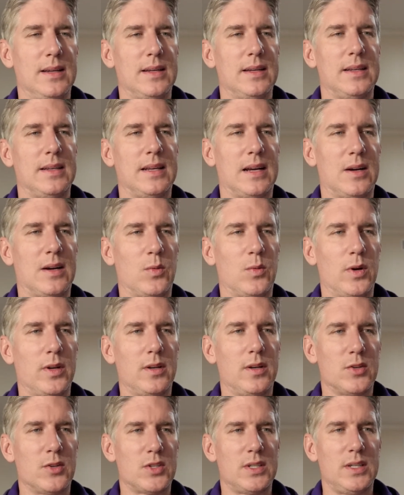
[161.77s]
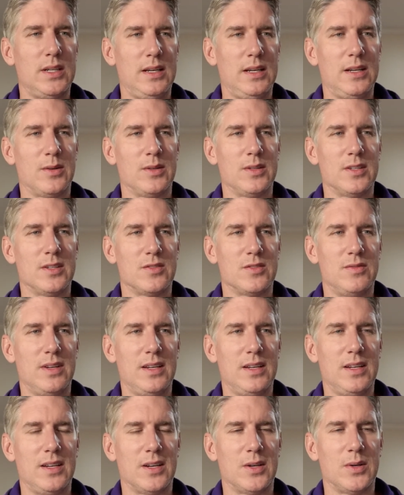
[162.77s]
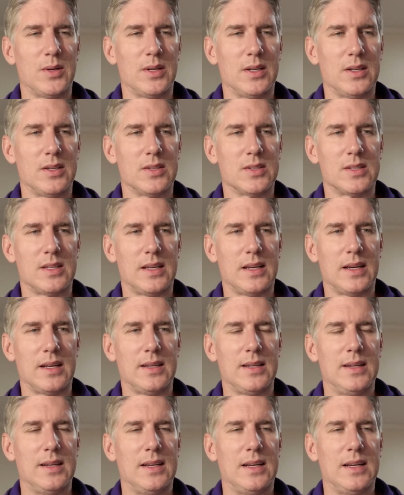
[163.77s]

Now what you're seeing here in this video is that